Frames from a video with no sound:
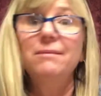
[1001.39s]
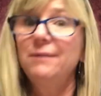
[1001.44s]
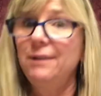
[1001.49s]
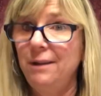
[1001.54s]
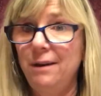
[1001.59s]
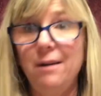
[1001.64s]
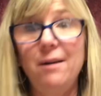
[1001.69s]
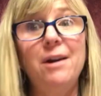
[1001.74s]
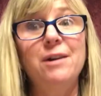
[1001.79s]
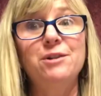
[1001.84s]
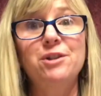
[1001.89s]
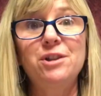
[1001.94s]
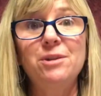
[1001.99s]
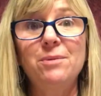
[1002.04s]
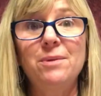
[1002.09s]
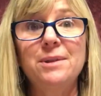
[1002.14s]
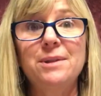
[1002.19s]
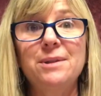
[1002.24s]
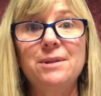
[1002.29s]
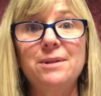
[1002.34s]
You know how she
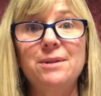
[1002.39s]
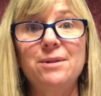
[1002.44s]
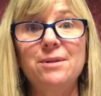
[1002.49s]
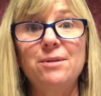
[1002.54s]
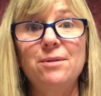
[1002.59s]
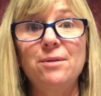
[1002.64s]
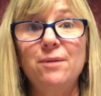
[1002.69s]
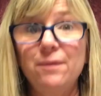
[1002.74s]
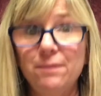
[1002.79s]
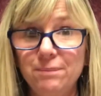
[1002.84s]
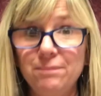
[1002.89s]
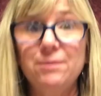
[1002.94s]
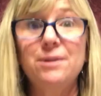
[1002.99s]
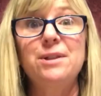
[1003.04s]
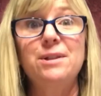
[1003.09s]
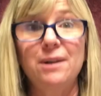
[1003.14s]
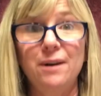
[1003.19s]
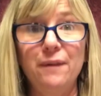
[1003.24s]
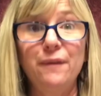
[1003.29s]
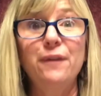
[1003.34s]
wants to do
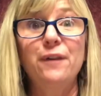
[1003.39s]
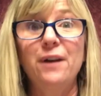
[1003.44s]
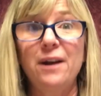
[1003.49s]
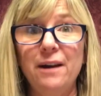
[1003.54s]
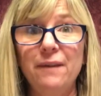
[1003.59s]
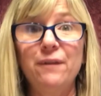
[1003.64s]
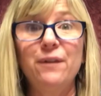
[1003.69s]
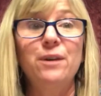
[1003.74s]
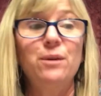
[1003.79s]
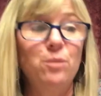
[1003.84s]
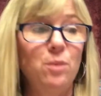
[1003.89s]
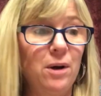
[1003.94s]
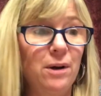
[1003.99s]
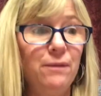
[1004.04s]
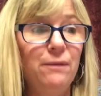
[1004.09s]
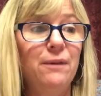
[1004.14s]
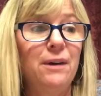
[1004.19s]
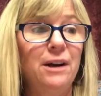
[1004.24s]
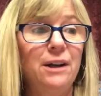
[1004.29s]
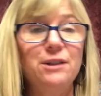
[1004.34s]
stuff for
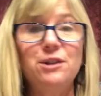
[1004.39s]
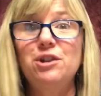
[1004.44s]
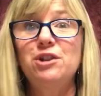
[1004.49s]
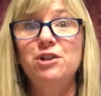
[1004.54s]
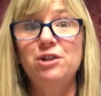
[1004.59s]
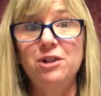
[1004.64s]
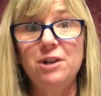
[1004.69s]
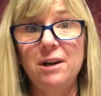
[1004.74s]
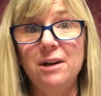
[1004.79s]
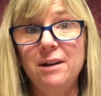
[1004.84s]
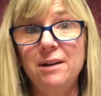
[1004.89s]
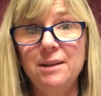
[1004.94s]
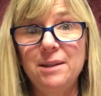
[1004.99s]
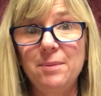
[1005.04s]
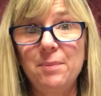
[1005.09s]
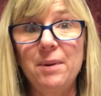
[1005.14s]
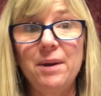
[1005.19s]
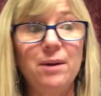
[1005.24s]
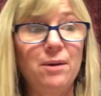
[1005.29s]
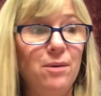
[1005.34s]
everyone, right? She's trying
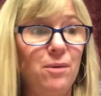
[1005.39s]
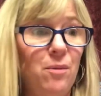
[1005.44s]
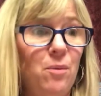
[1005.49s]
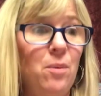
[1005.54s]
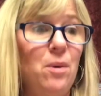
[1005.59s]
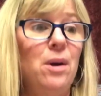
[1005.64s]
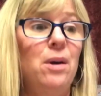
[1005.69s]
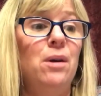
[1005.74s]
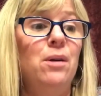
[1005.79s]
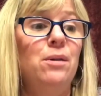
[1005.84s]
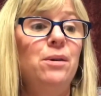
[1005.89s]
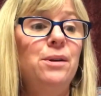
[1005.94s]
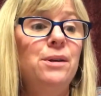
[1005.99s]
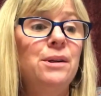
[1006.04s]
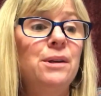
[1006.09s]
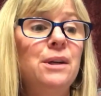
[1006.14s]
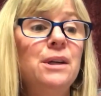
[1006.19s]
to better the world.